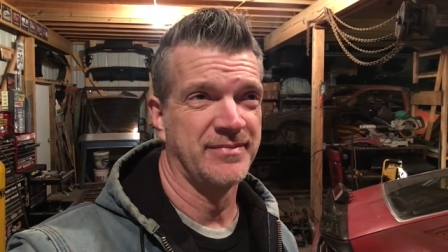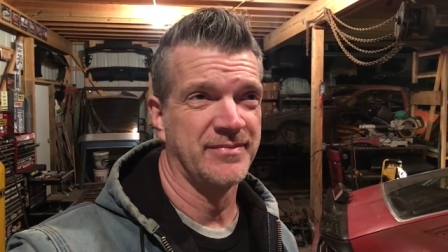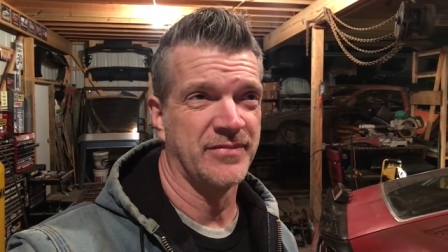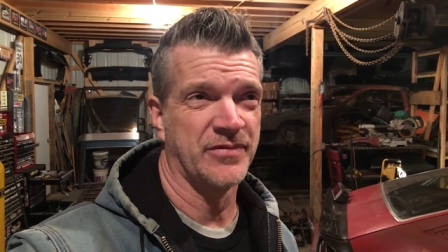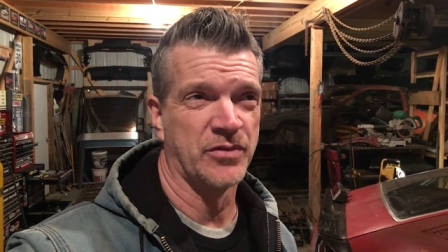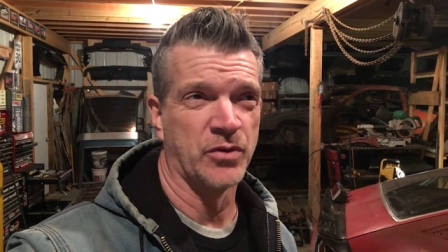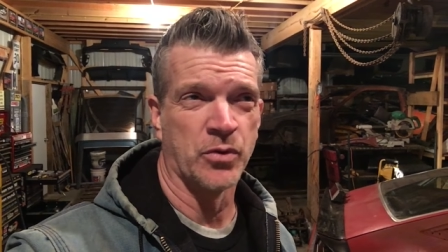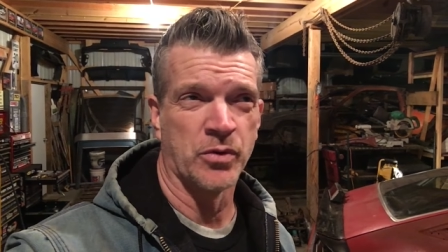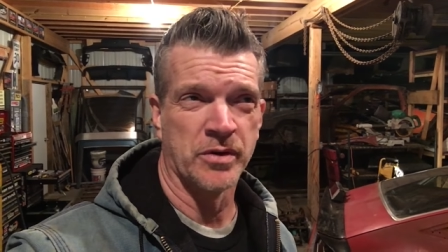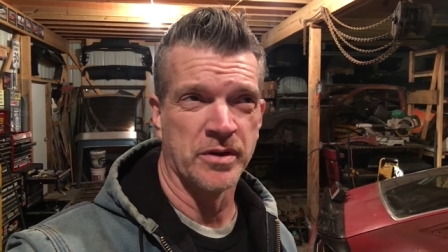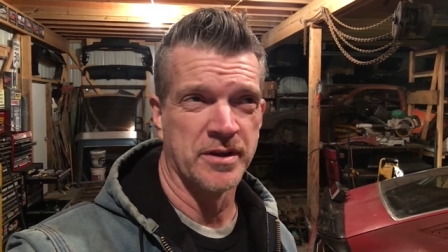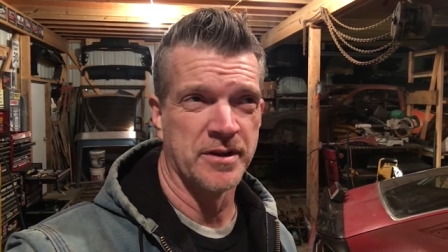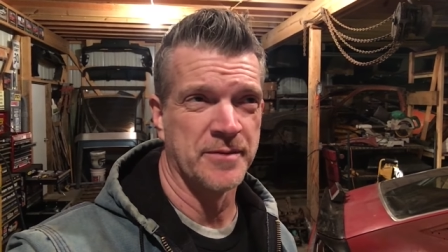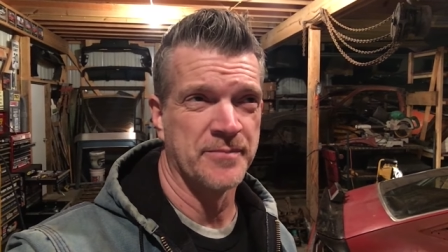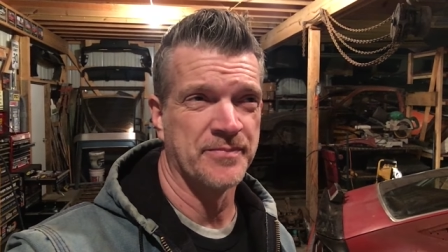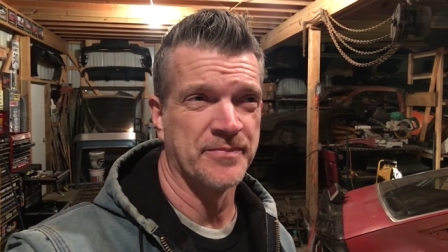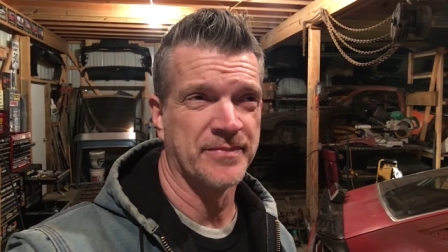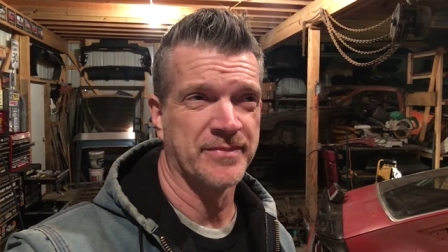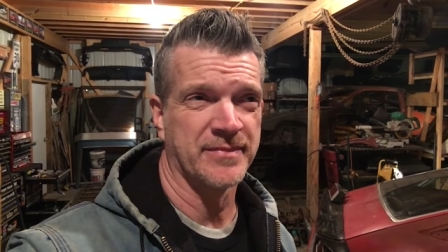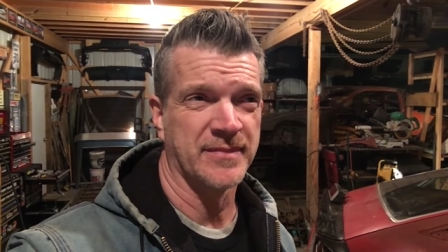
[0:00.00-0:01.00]
Florida
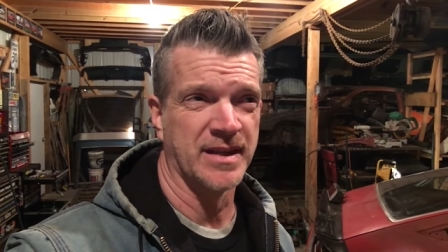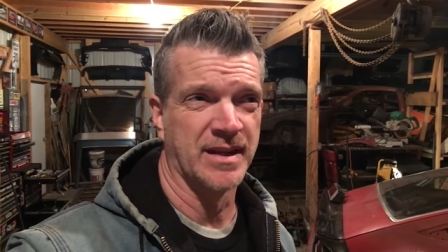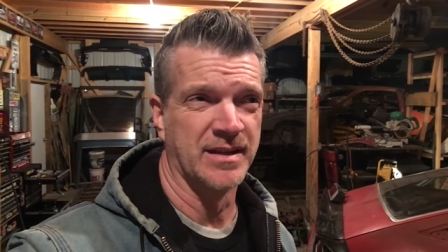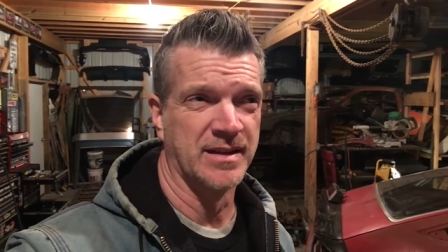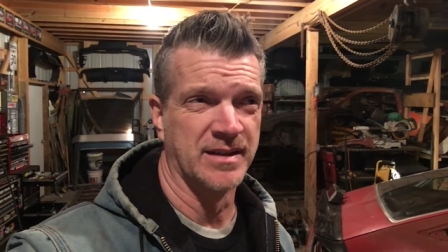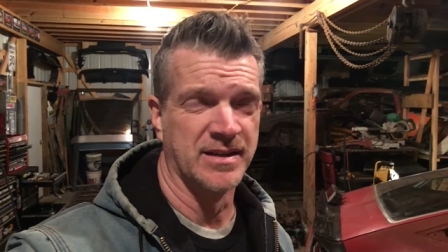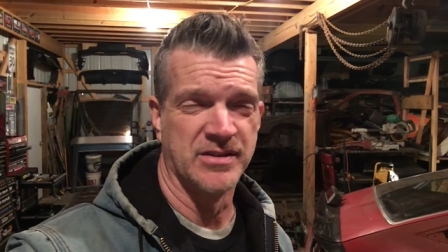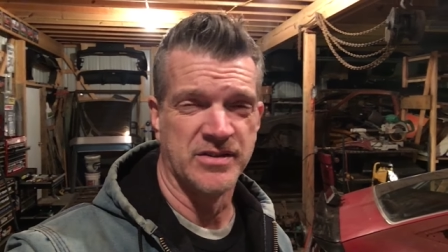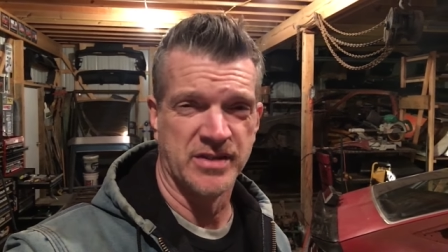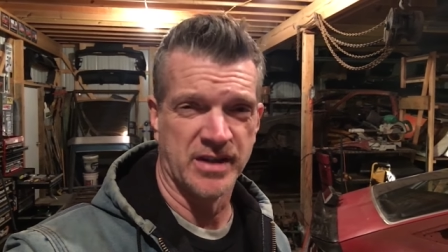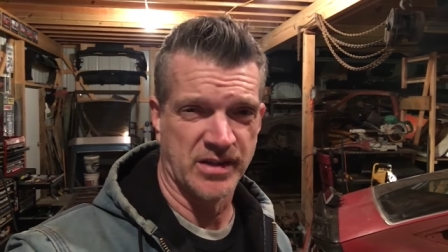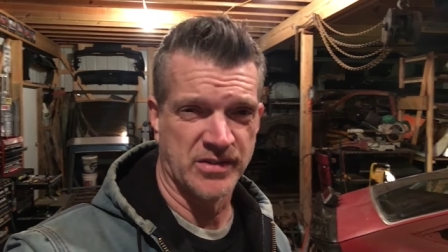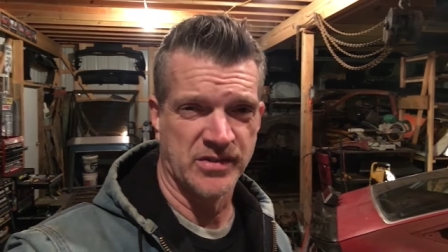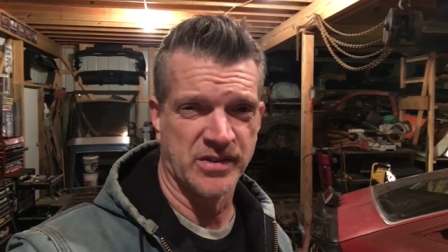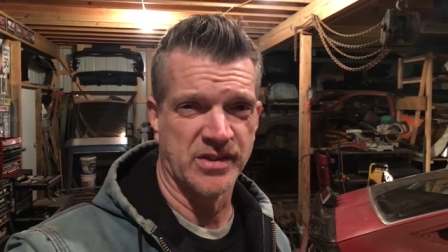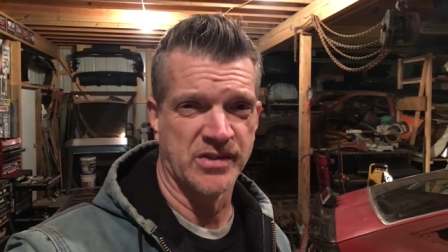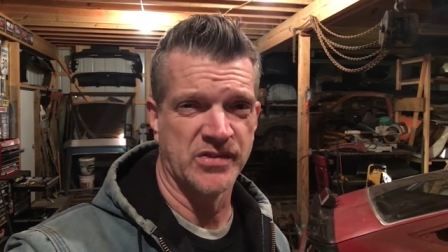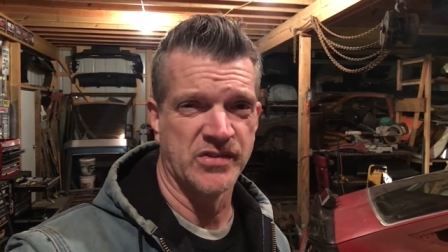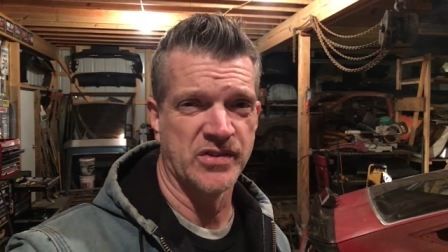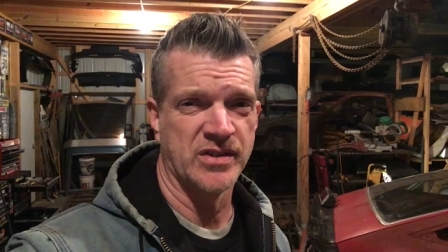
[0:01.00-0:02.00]
and then
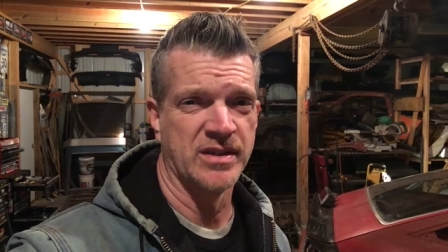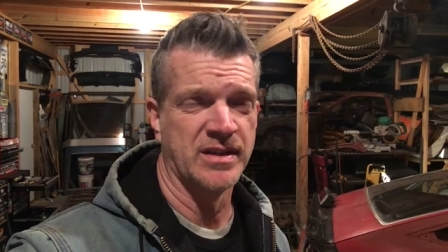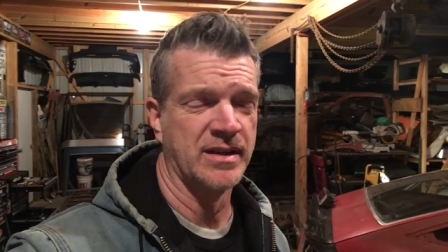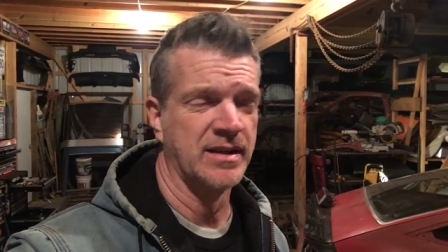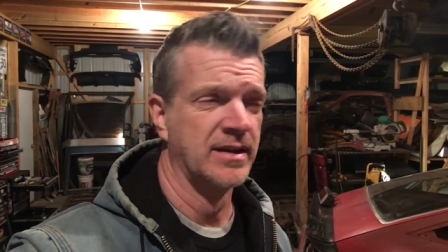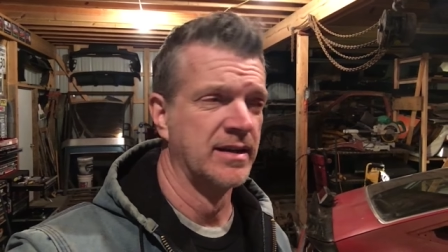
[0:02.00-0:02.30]
Texas.